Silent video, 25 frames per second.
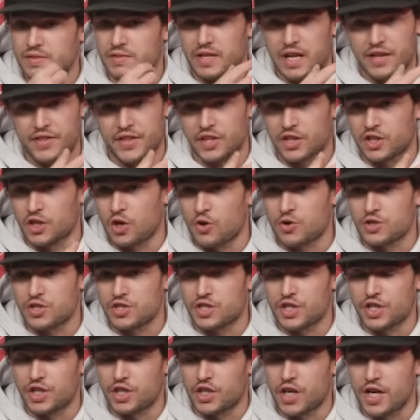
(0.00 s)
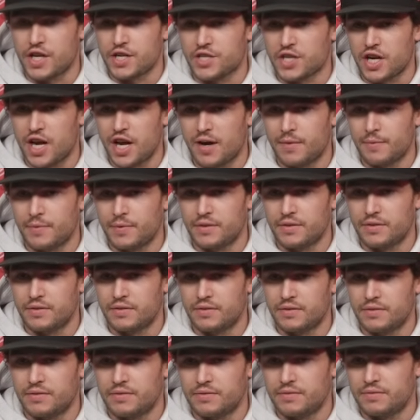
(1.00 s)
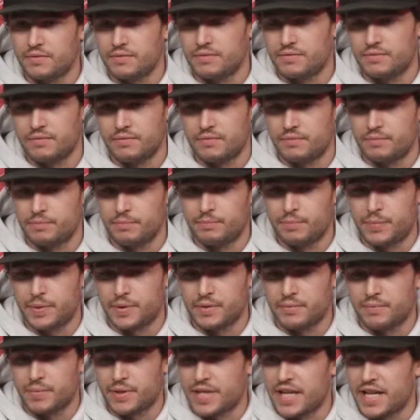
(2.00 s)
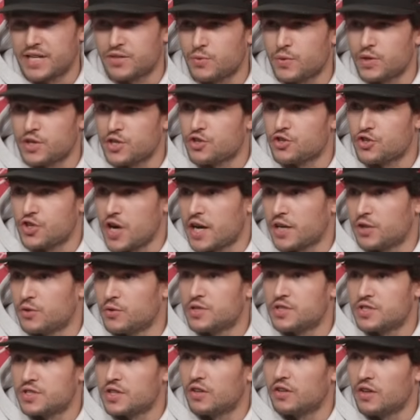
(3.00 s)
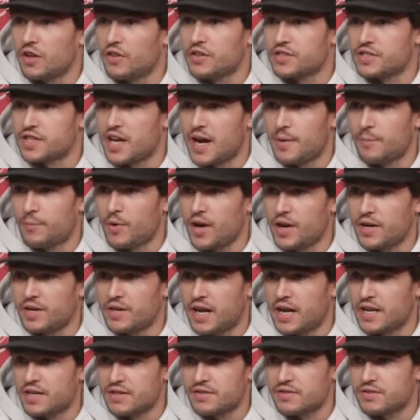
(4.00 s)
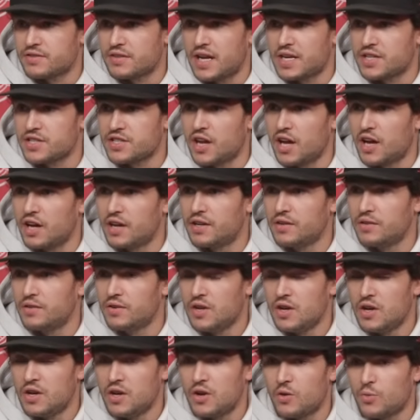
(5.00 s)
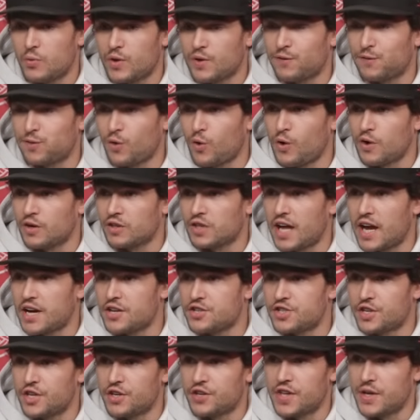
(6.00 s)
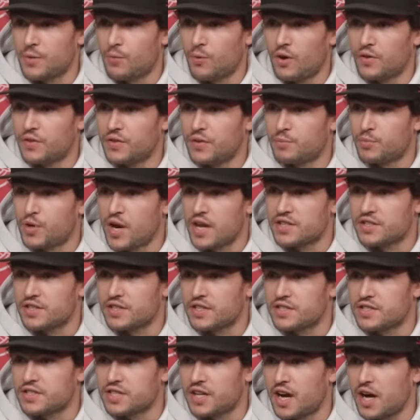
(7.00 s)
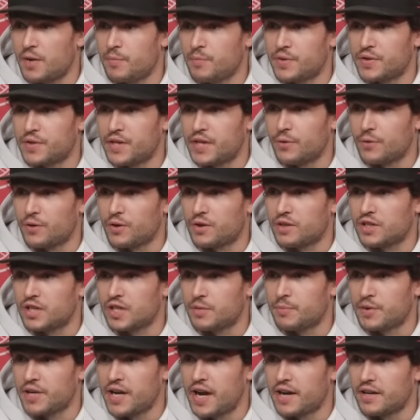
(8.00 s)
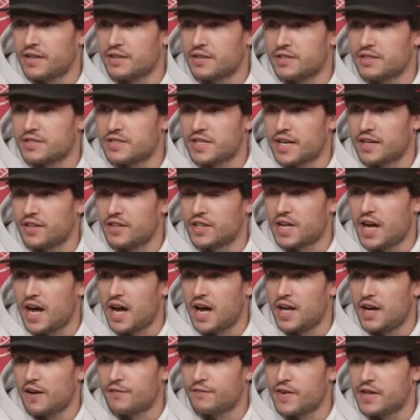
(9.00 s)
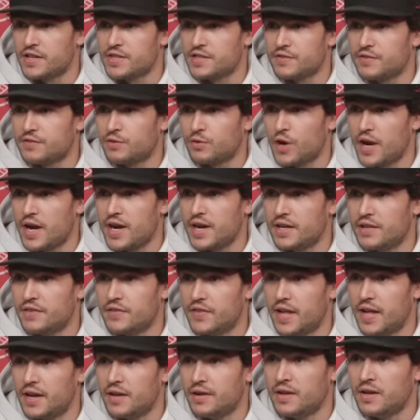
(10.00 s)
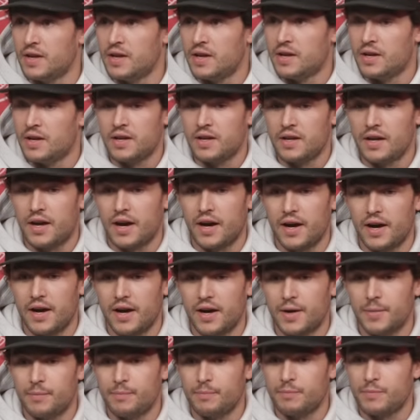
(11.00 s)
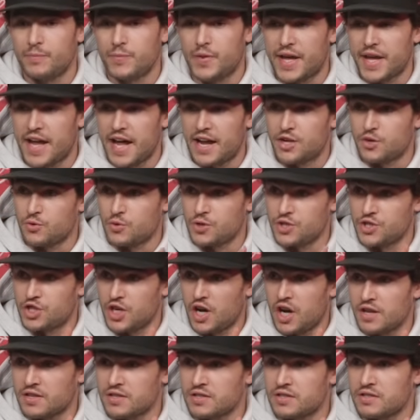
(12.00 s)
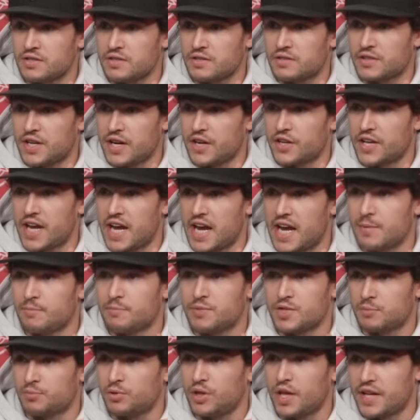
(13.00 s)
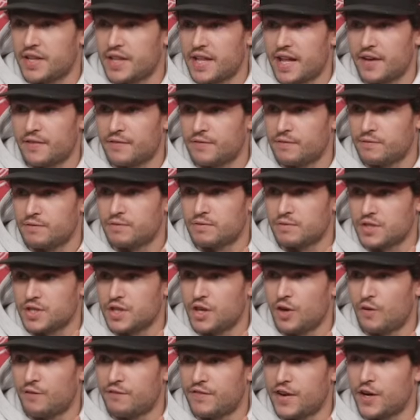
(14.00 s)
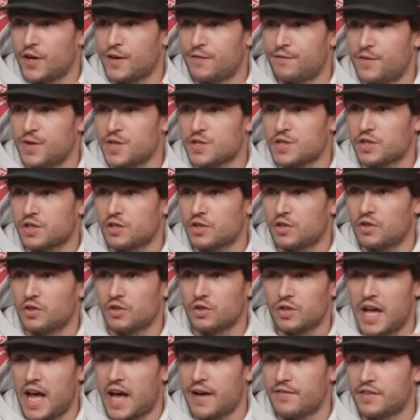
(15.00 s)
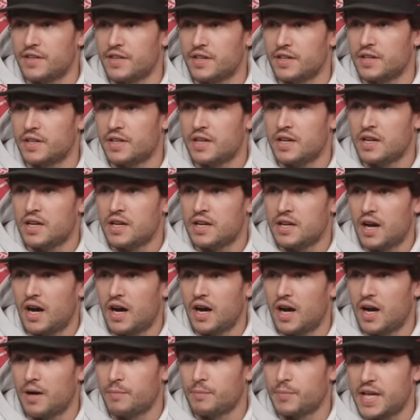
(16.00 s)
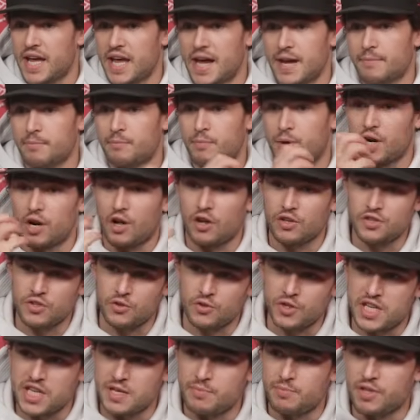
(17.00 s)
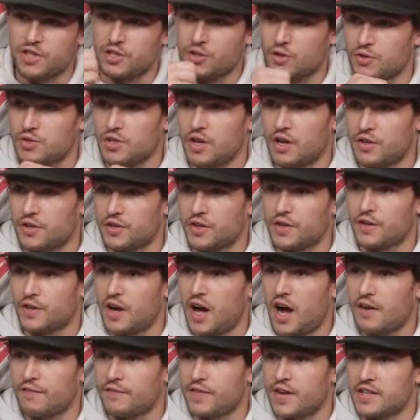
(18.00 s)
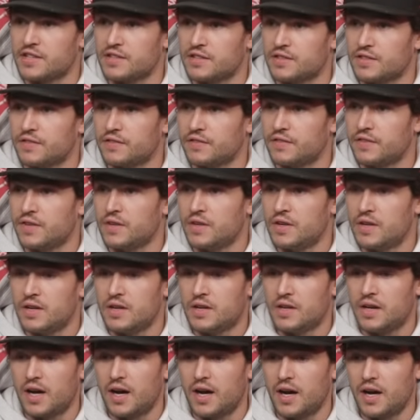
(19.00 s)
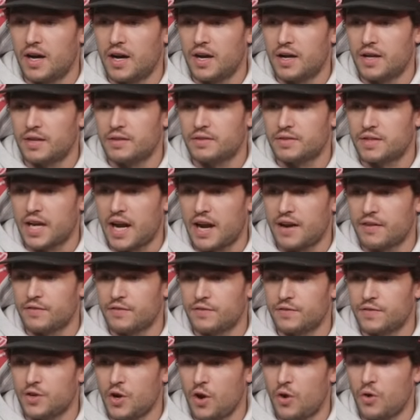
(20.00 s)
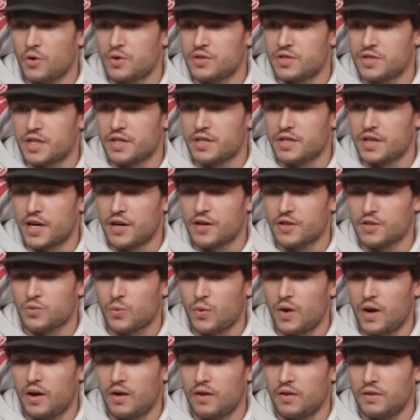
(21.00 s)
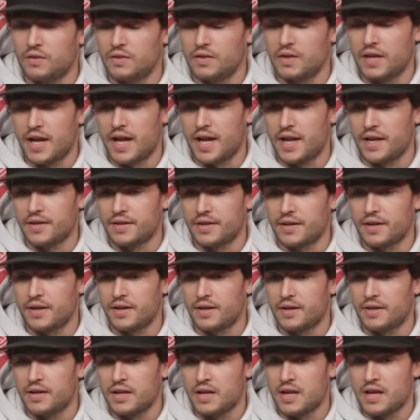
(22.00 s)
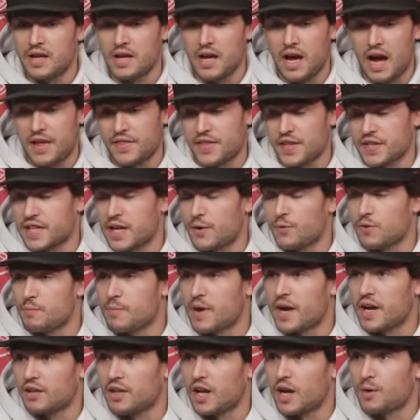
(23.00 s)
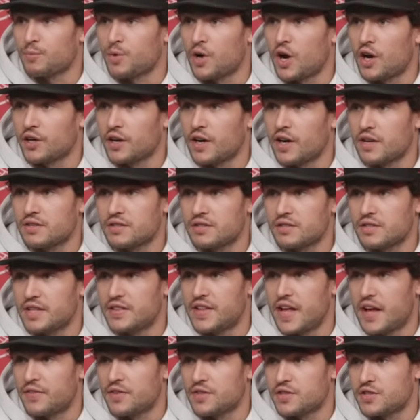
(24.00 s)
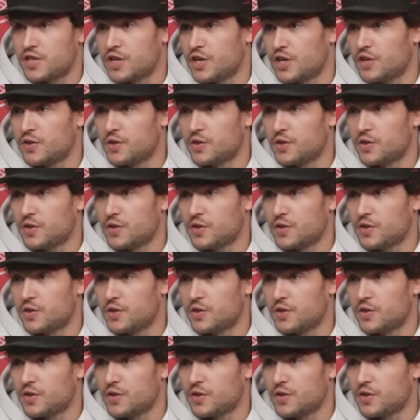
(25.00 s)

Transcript: I think the coaches did a great job, and but but that's what you're trying to instill all the time, right? And I, I saw it with Florida last year. They won the President's Cup and they were clipping at an insanely high offensive rate, and then um, they had to adjust their game to play that you know very physical, heavy um, game, but also keeping those other offensive uh, kind of nodes in there as well. And uh, I think that we made a lot of progress in that this year.